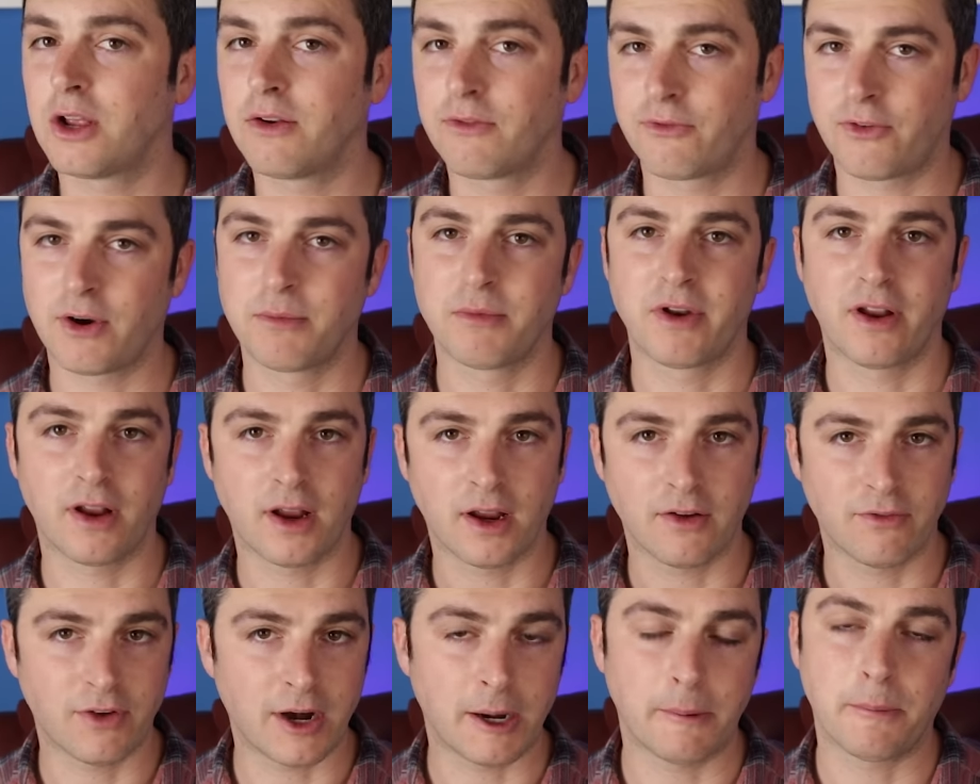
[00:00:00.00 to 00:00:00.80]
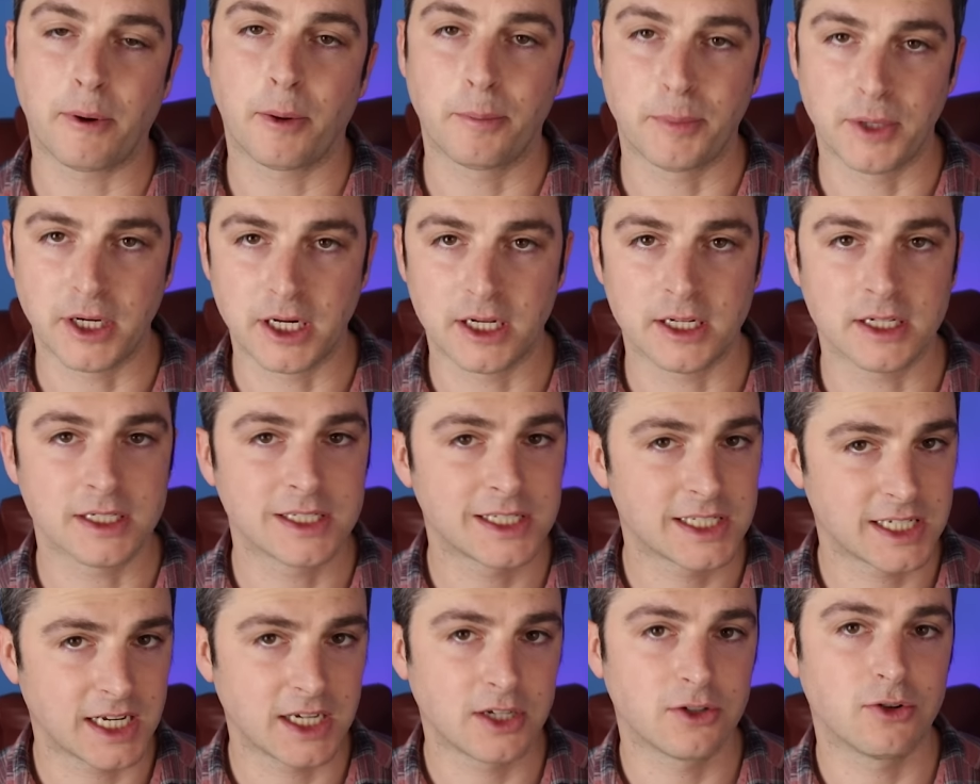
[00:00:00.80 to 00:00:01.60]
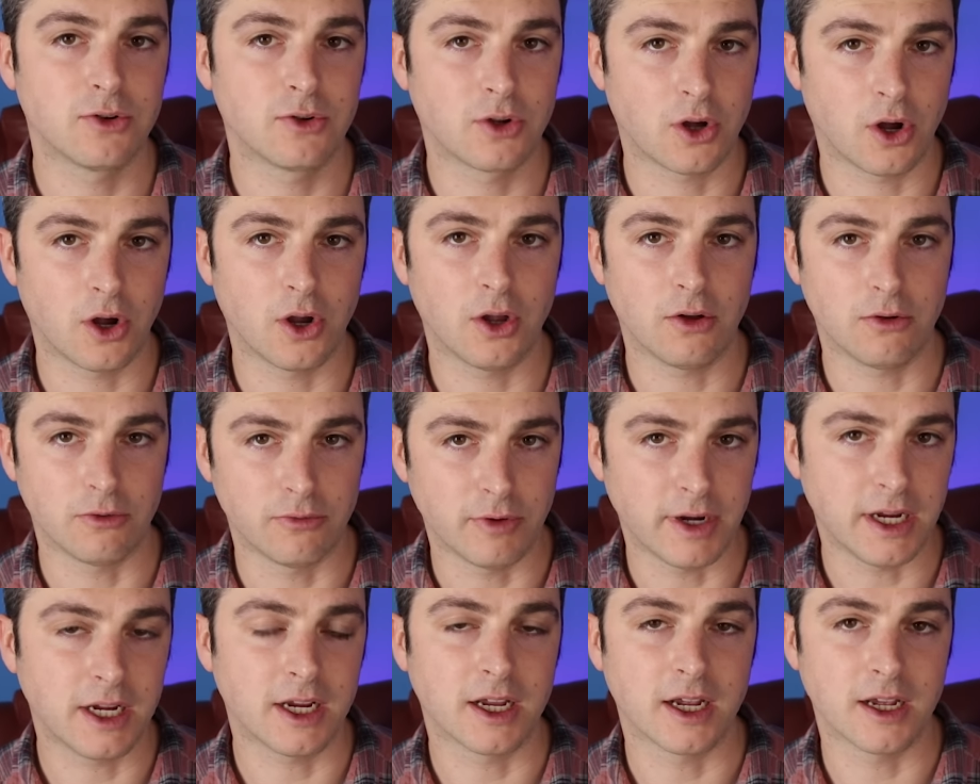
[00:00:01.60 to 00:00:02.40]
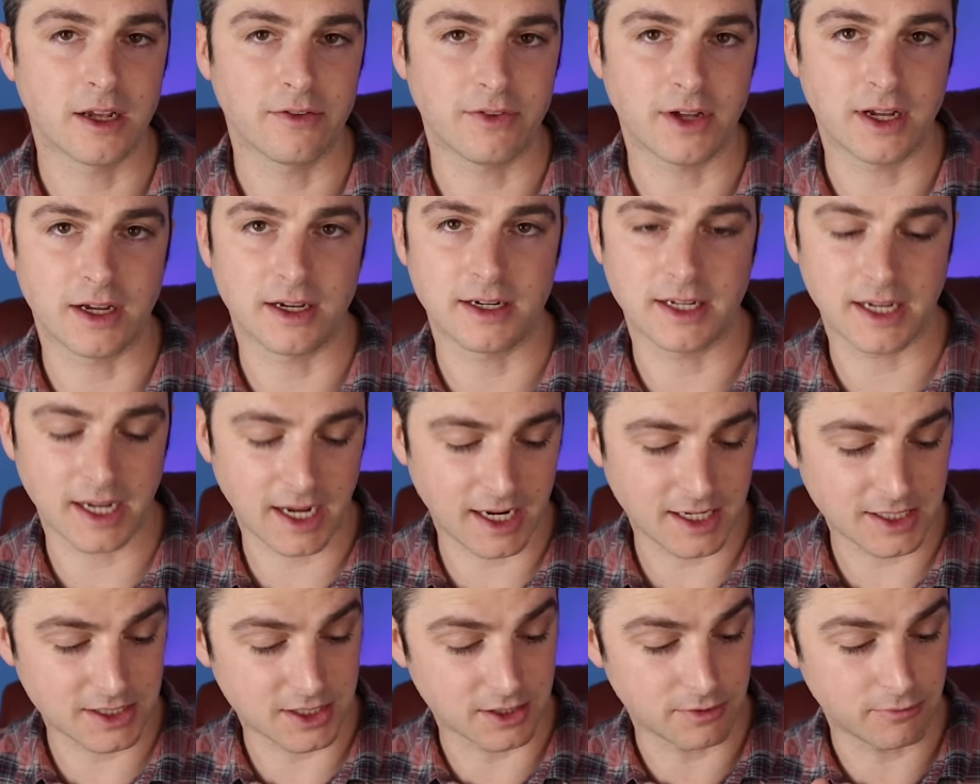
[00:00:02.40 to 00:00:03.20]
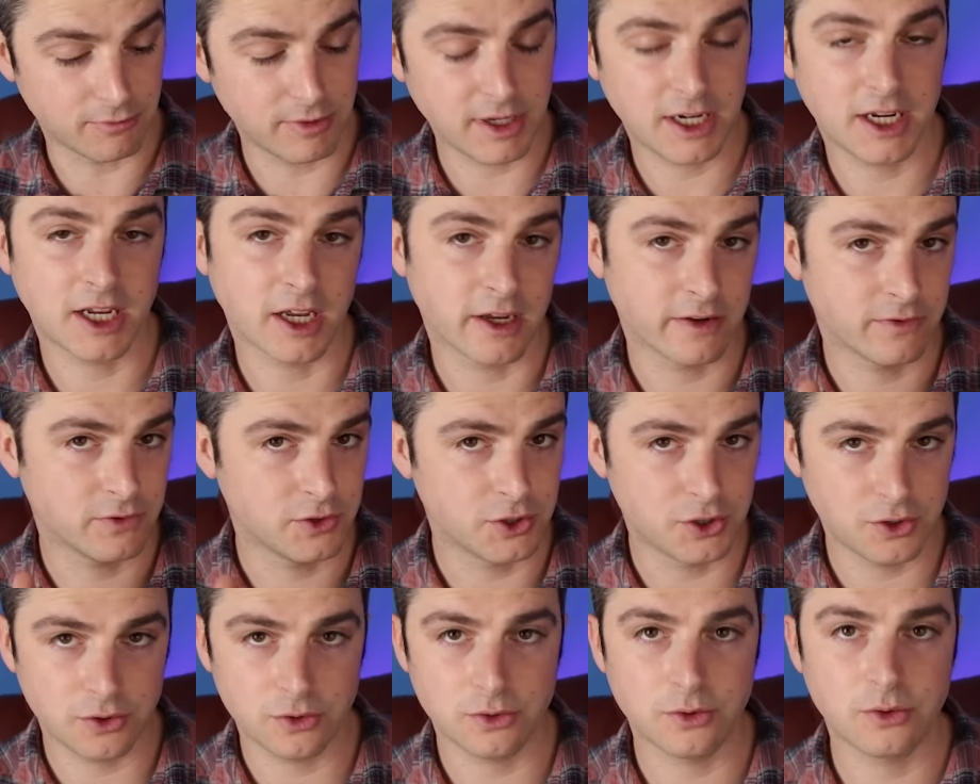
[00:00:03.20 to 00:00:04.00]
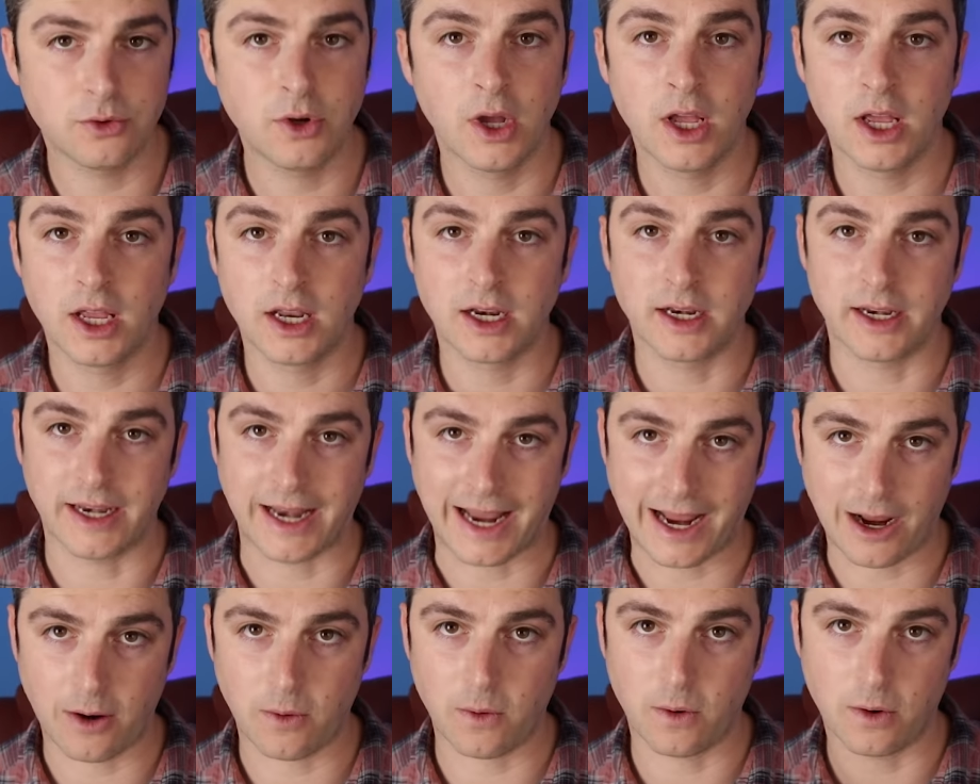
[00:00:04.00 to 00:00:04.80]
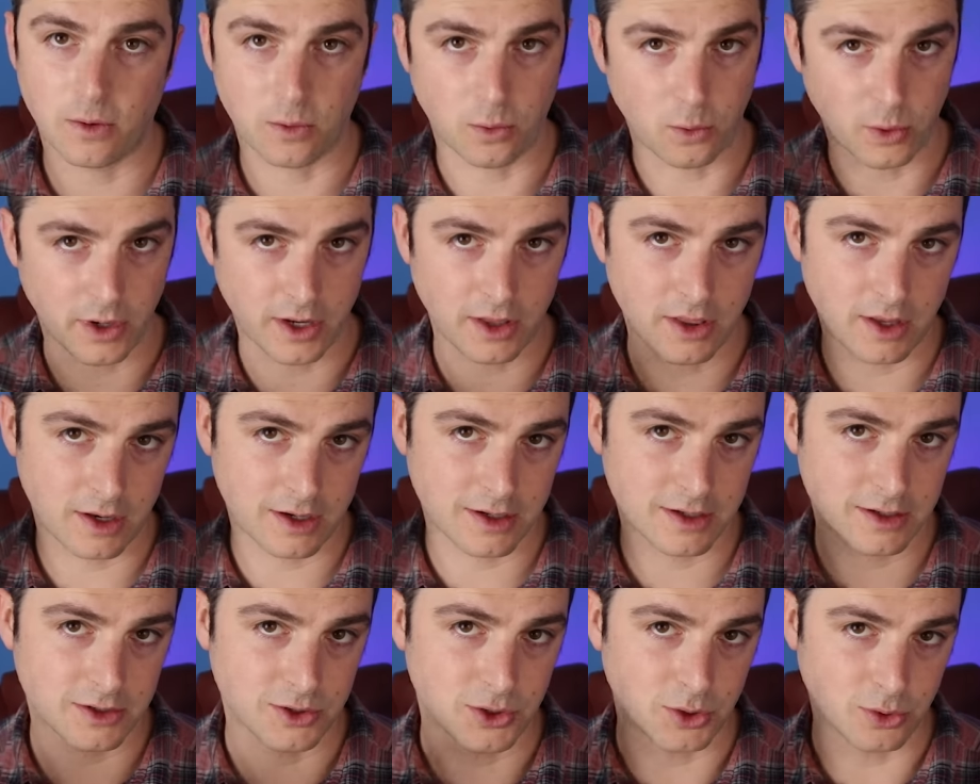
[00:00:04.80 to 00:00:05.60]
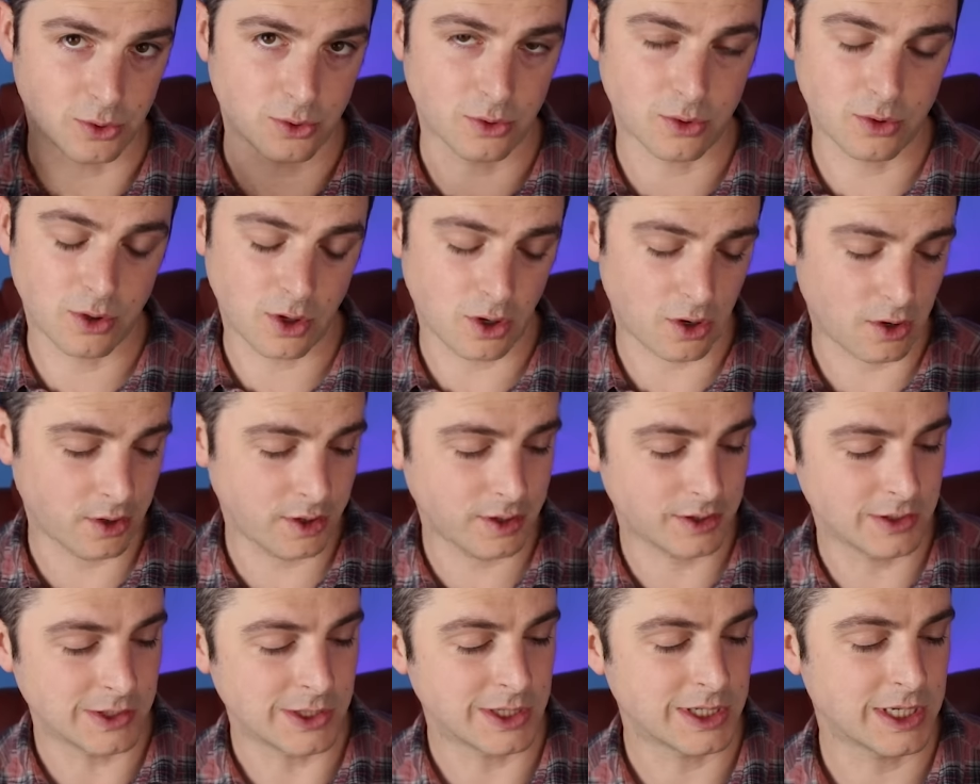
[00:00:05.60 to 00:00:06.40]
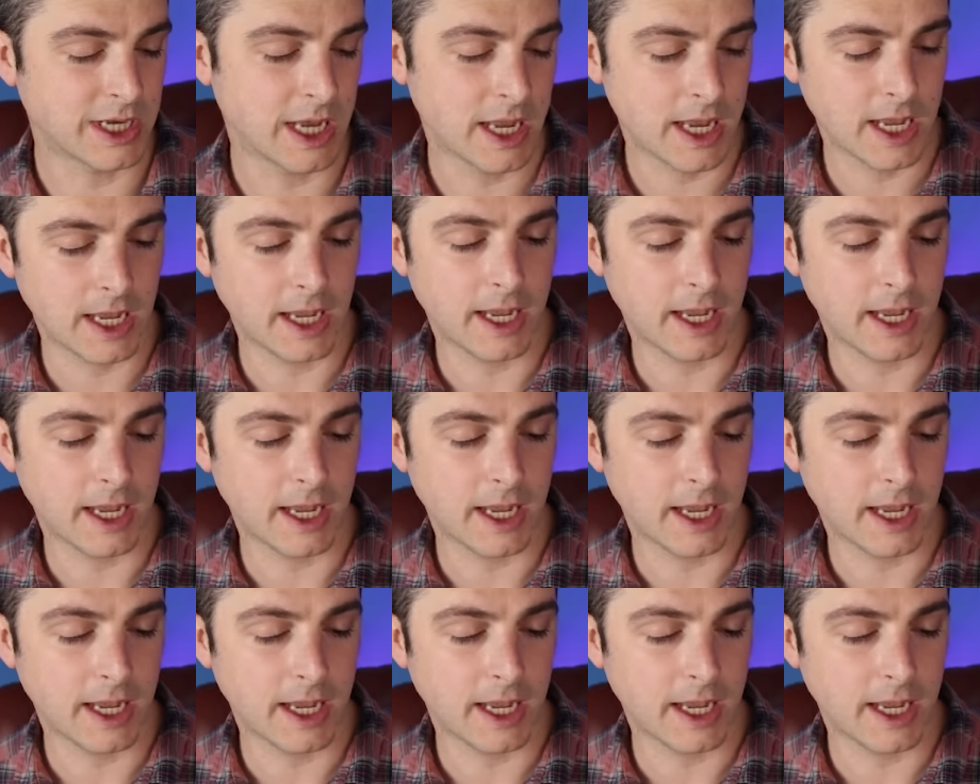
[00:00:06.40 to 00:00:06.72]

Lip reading: on from the very popular single coil Recurve RDA. So the Recurve Dual, now with dual coils.